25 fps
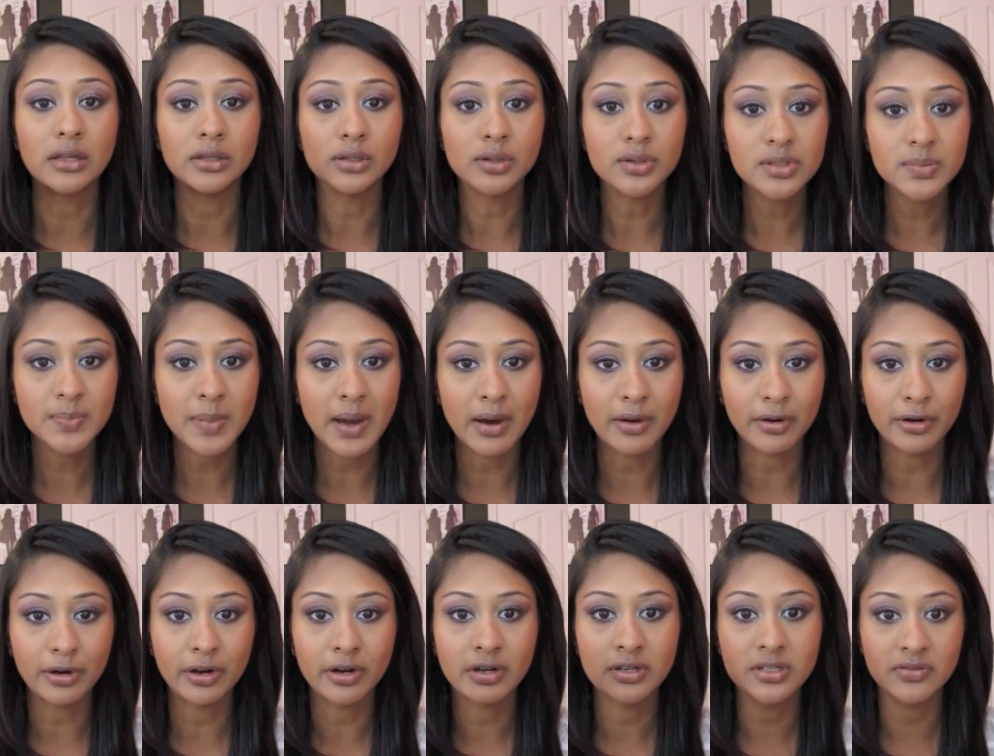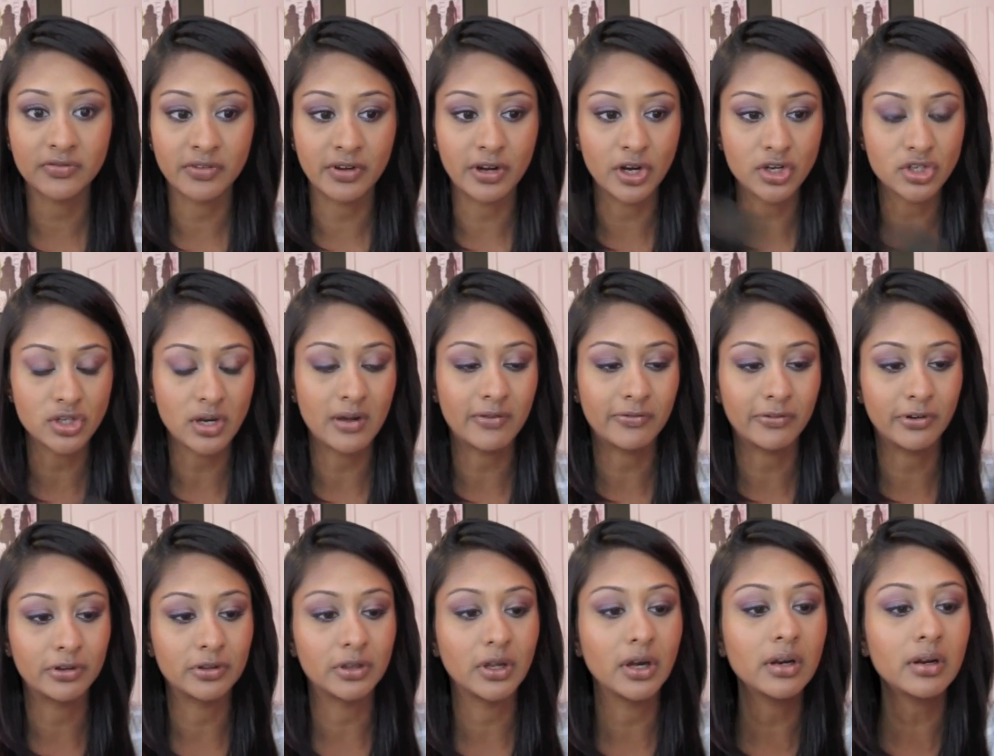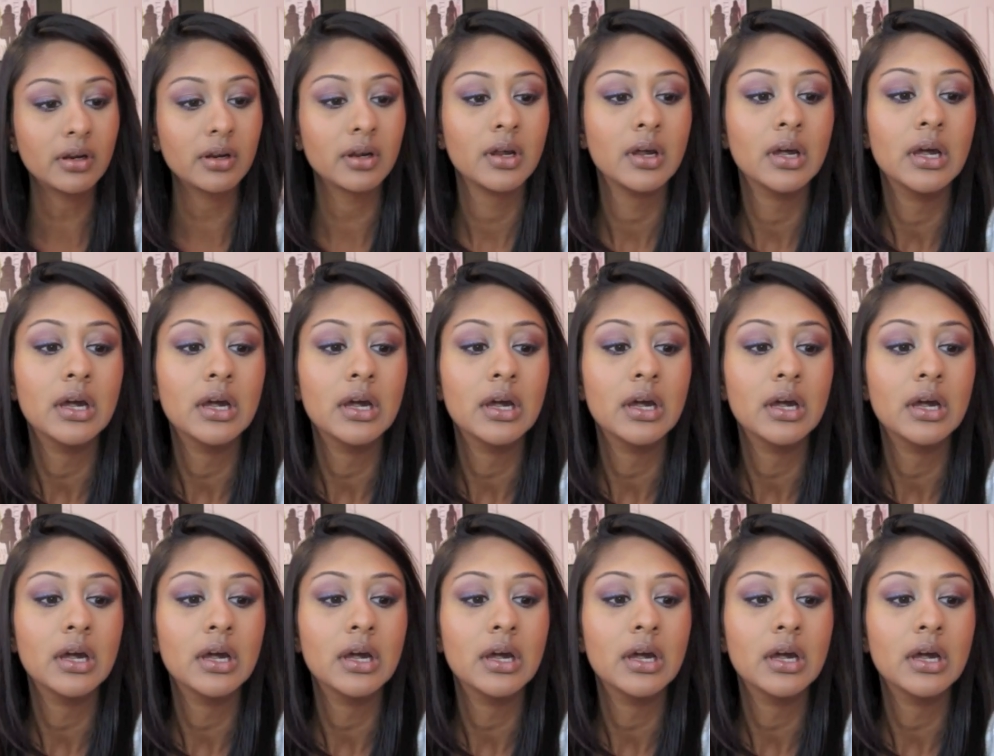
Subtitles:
loose powder to finish off your look.